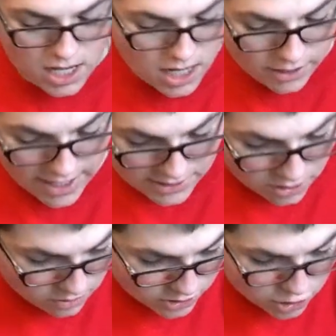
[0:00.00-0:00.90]
Okay,
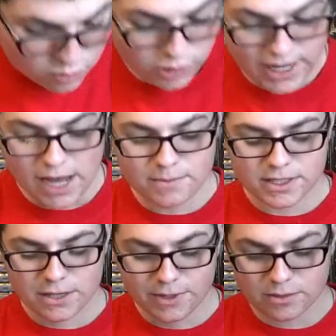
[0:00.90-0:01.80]
so 2 more games,
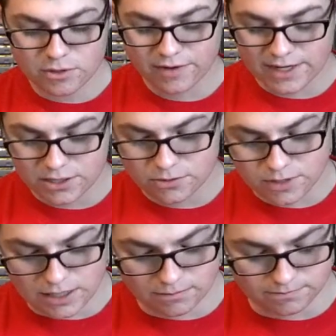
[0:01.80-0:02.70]
and then we can move on
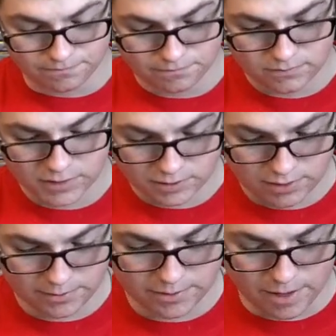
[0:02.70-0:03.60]
to
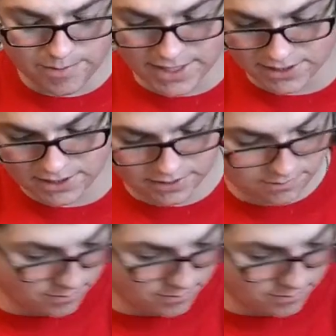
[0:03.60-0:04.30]
probably my best